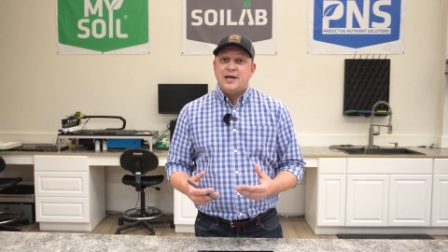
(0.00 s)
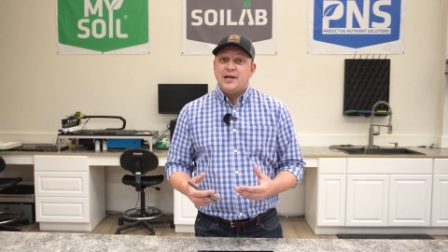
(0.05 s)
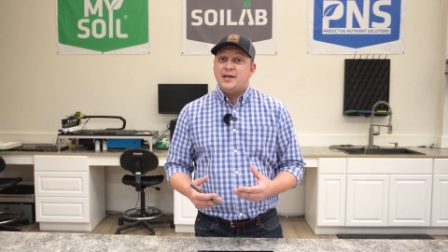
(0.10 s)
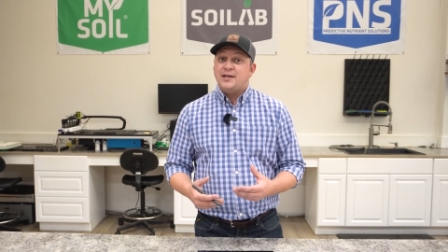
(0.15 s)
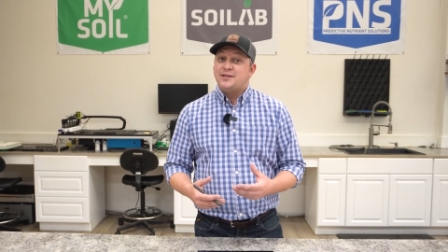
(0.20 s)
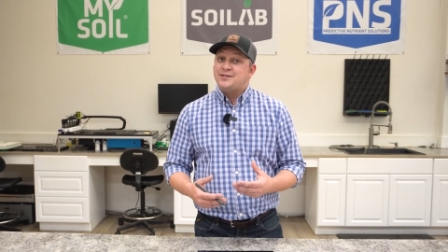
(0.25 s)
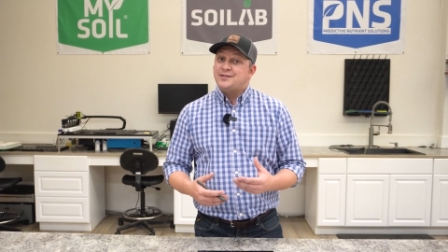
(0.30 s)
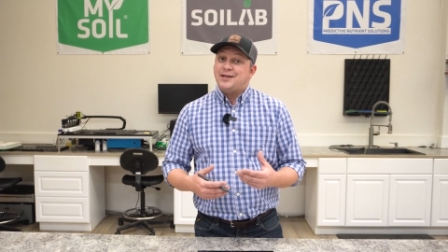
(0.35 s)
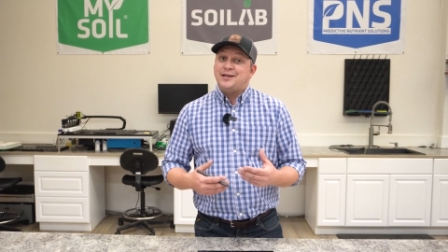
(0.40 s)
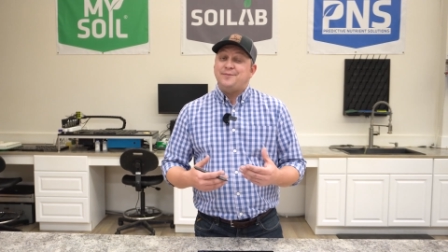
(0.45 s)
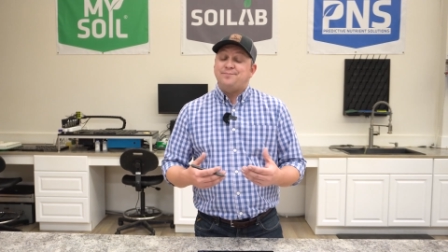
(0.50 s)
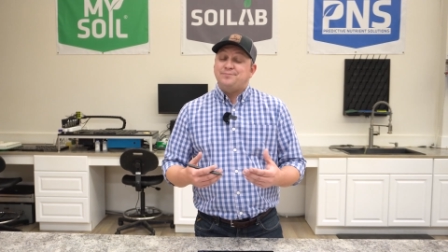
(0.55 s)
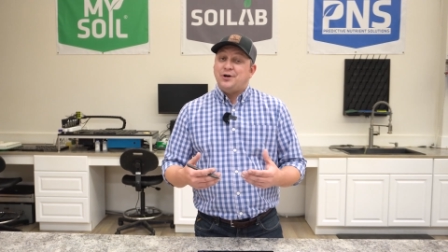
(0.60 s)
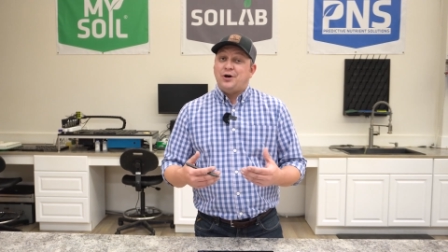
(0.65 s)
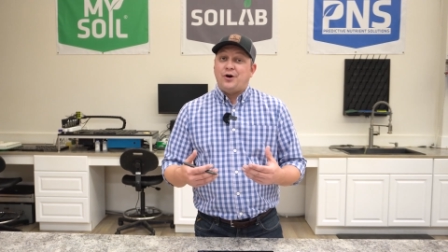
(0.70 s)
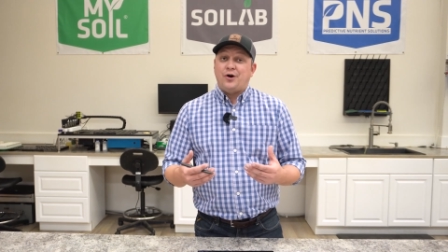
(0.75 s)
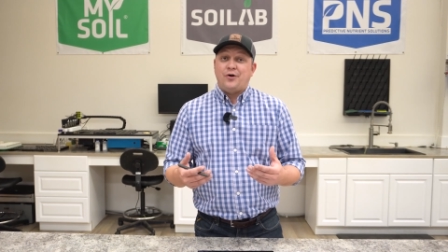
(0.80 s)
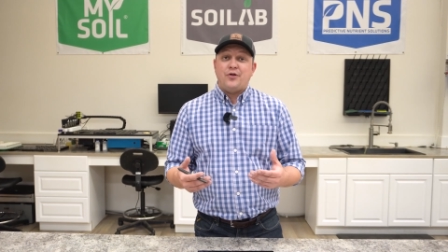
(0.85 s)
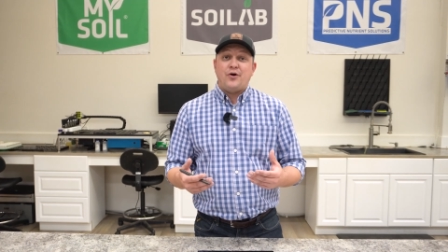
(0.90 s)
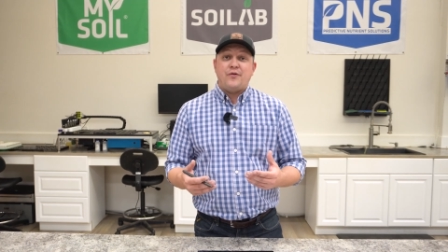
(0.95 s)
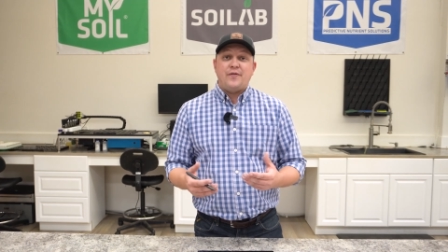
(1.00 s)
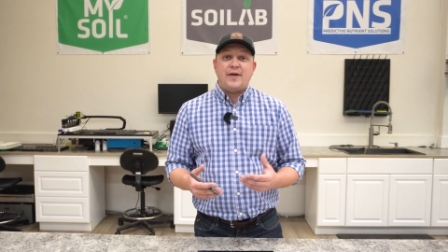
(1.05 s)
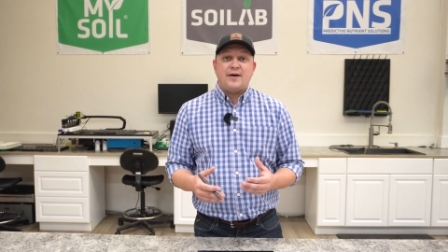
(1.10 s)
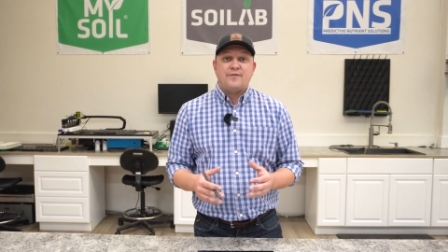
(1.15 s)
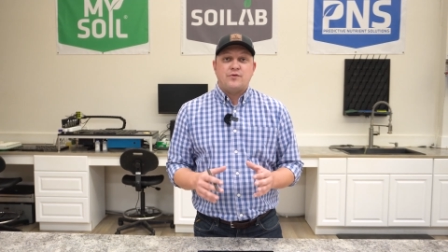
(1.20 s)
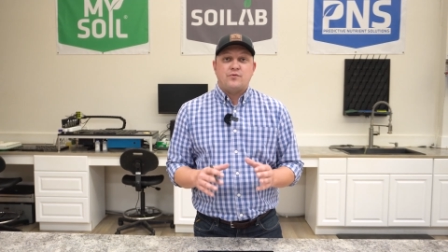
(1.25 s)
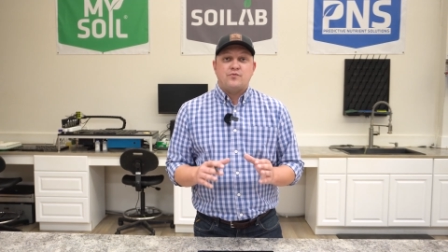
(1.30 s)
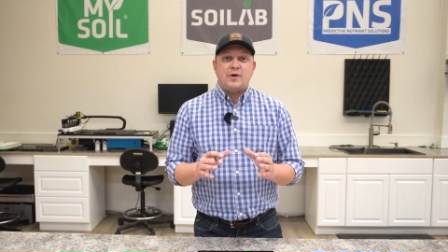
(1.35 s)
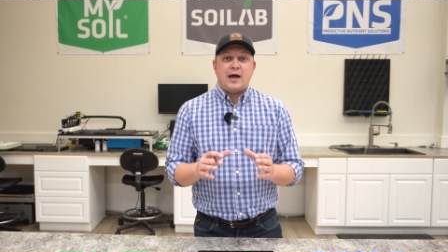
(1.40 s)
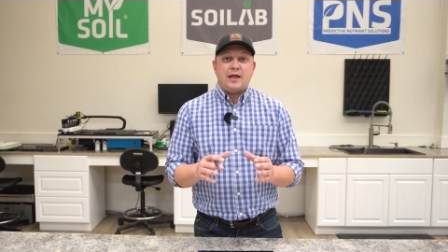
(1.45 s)
is that although they
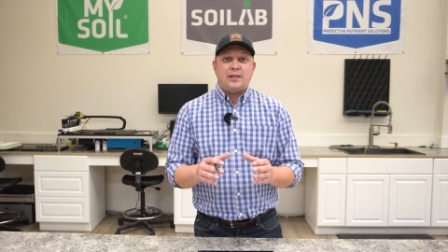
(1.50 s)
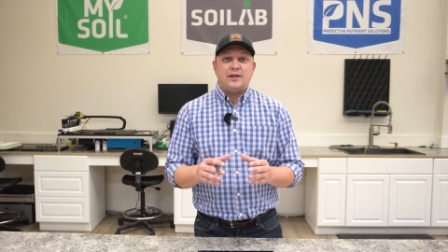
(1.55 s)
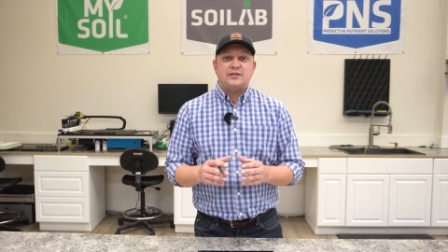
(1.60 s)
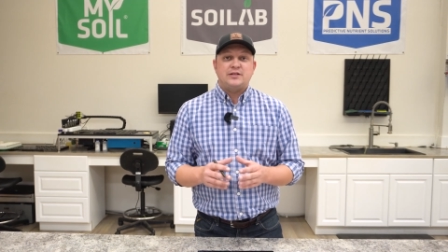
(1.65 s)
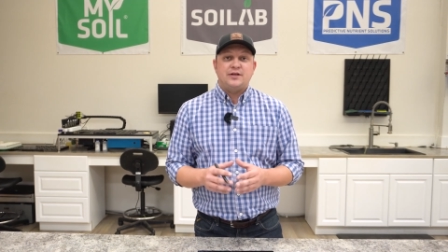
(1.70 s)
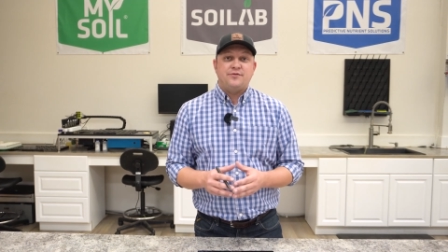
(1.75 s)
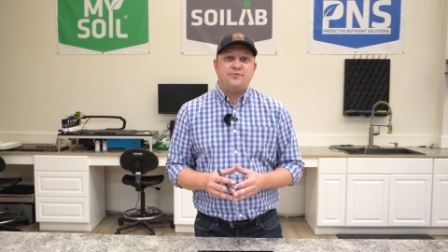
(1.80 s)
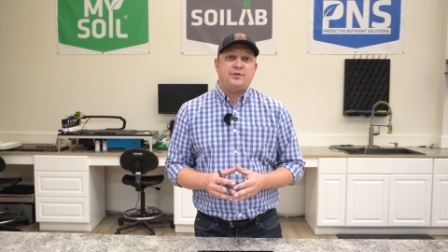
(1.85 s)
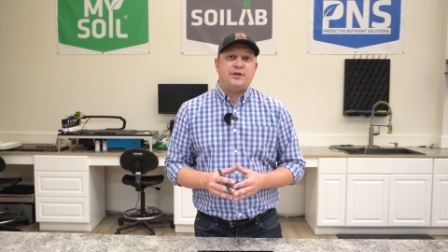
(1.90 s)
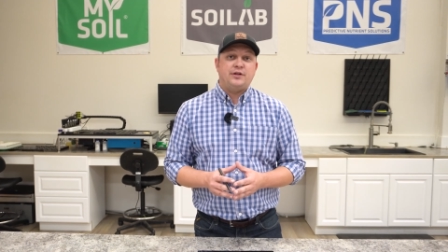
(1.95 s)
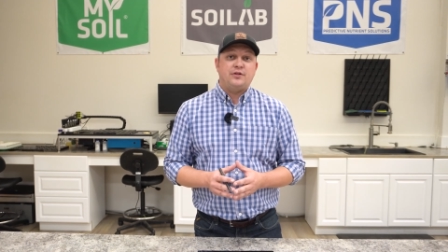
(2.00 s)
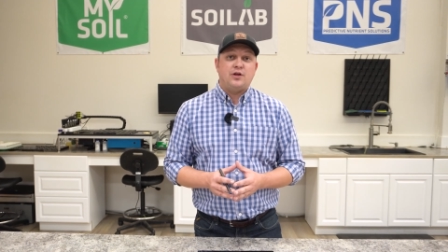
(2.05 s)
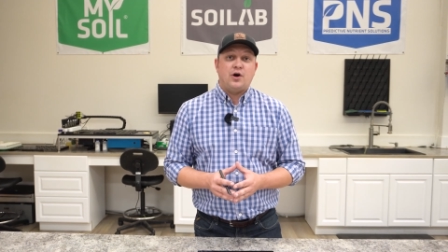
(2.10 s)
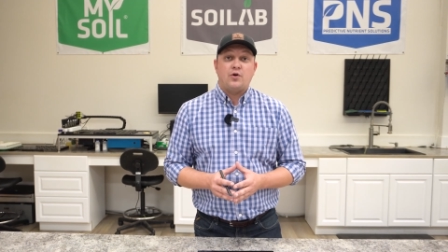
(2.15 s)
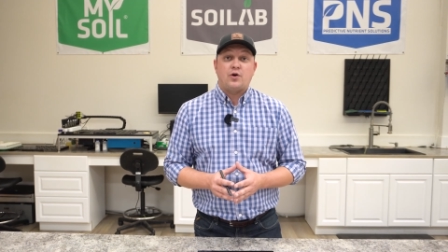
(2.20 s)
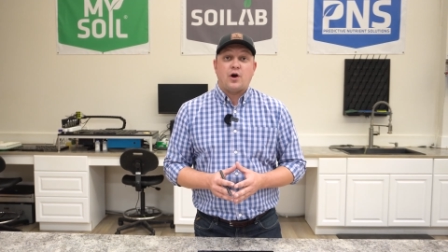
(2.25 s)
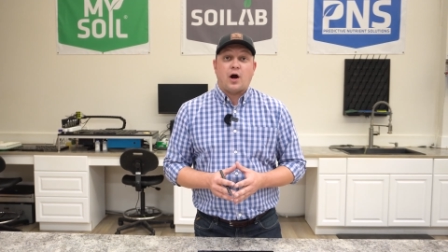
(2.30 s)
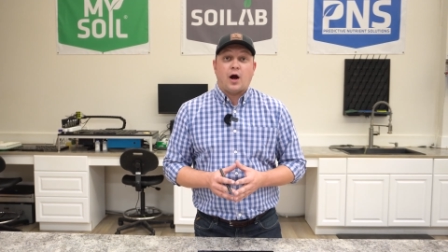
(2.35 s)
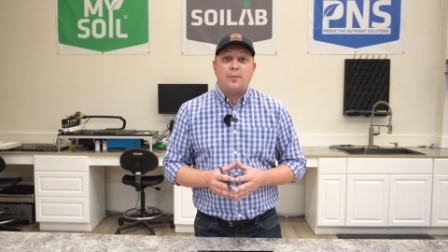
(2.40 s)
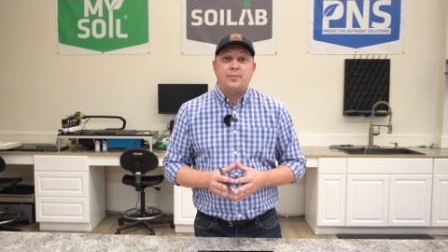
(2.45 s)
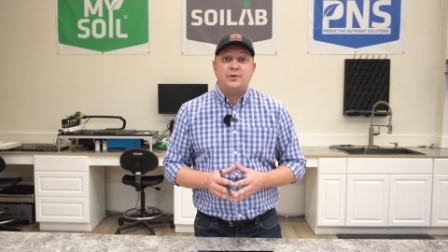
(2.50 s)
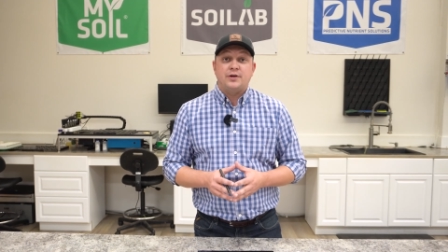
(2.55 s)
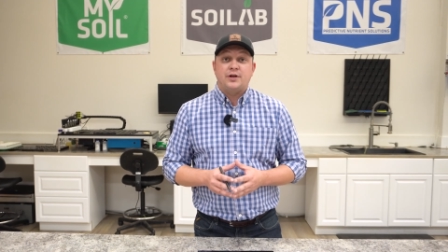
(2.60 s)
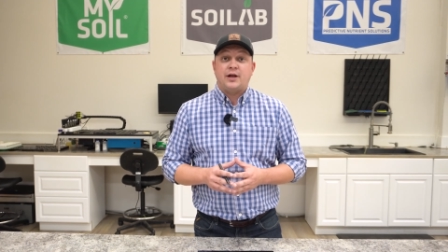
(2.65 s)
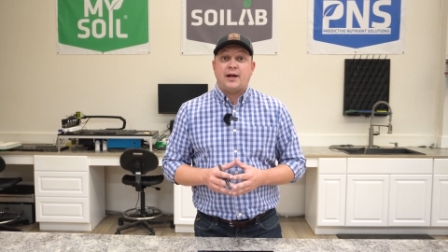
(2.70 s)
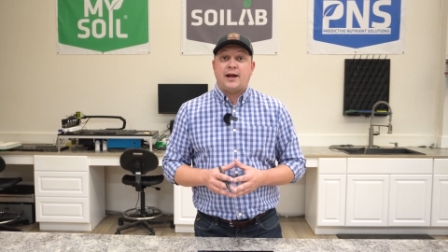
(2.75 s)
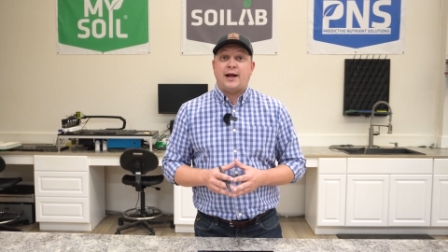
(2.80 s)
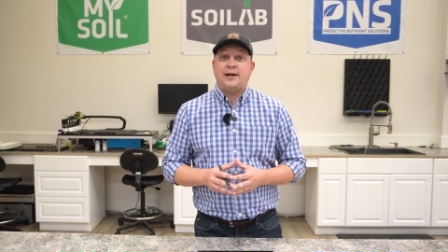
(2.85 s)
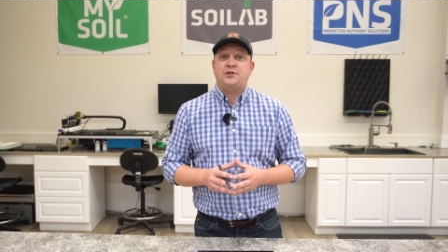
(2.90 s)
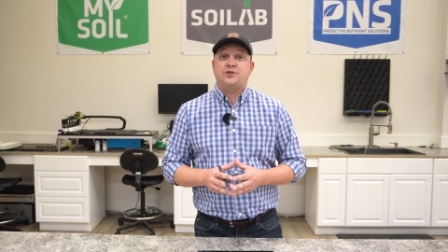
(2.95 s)
have a relatively low carbon
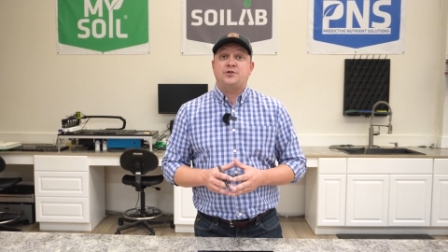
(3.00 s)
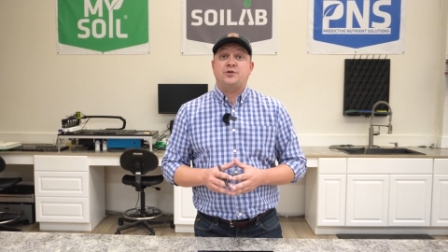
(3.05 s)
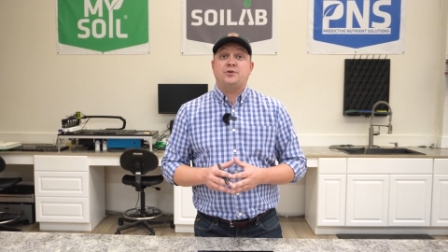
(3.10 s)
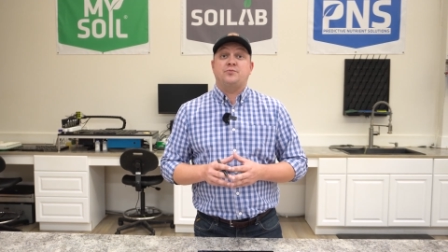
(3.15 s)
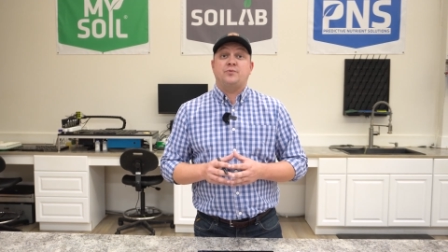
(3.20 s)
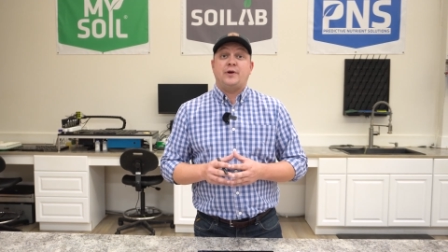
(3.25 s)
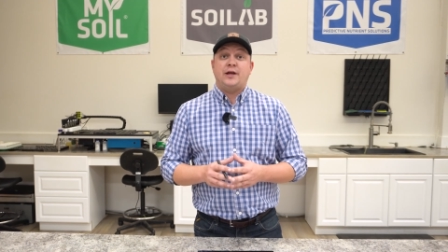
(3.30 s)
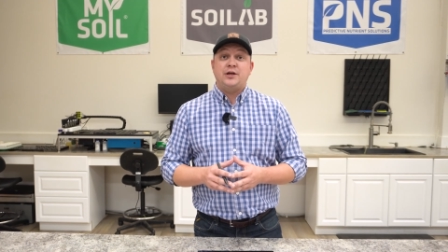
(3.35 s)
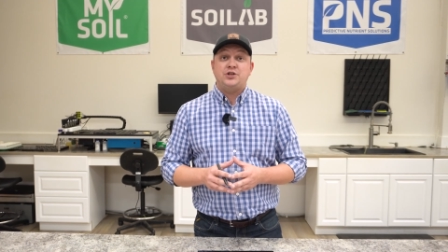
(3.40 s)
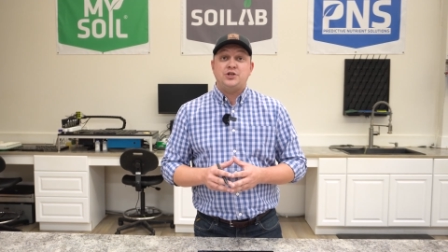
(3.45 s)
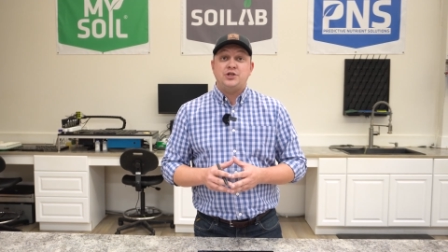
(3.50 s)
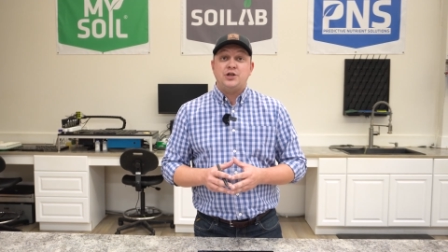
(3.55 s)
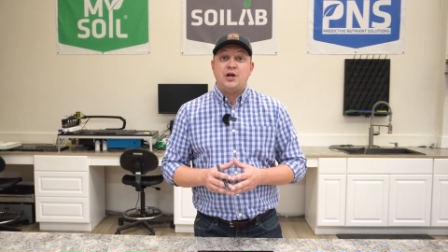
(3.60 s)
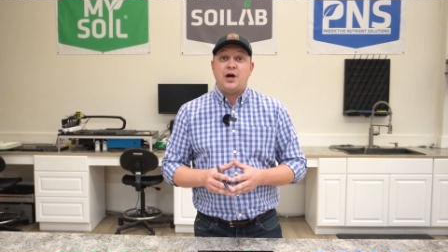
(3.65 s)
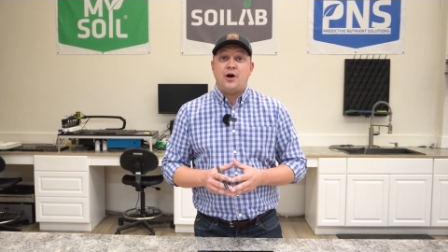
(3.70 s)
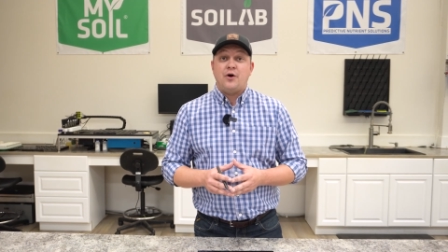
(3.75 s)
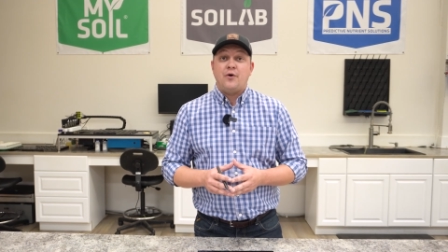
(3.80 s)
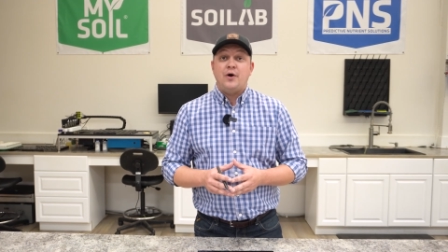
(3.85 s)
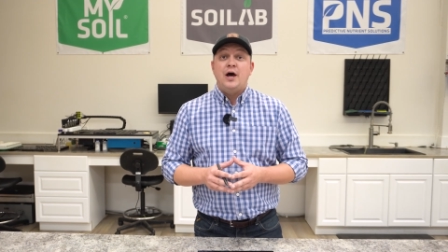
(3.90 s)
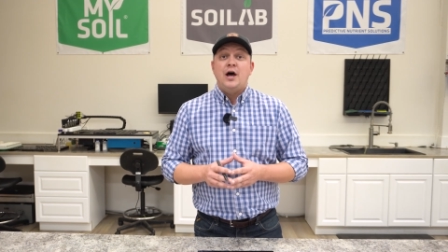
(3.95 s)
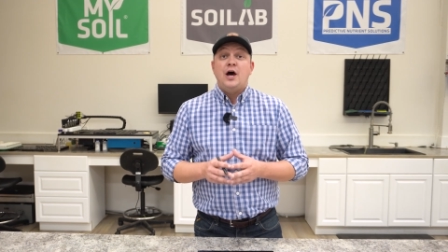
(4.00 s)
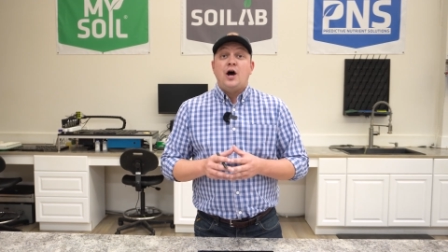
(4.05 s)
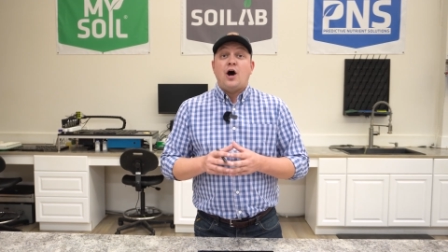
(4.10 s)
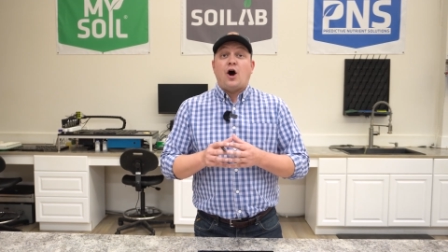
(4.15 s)
to nitrogen ratio,